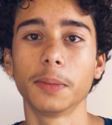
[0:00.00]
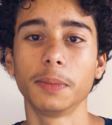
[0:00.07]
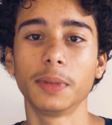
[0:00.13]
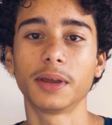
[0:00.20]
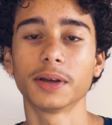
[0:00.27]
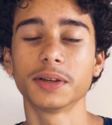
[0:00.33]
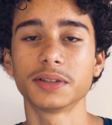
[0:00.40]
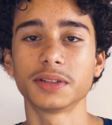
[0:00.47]

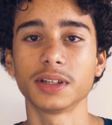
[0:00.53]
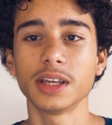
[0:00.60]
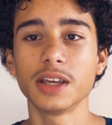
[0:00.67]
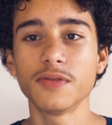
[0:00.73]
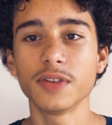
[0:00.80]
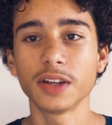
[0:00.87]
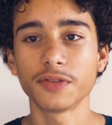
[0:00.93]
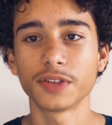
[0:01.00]
Because
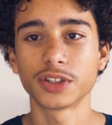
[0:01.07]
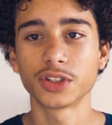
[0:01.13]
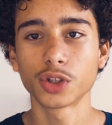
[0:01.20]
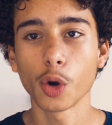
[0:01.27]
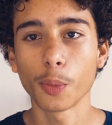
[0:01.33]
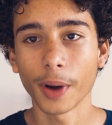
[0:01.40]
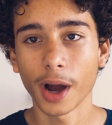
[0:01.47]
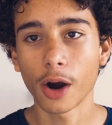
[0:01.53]
even if it's
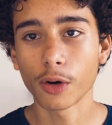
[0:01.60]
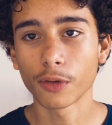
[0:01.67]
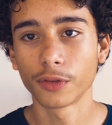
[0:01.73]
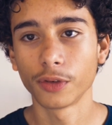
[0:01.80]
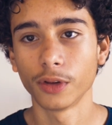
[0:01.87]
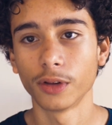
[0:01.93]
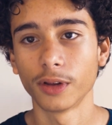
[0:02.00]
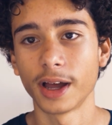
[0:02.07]
so
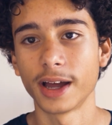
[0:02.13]
powerful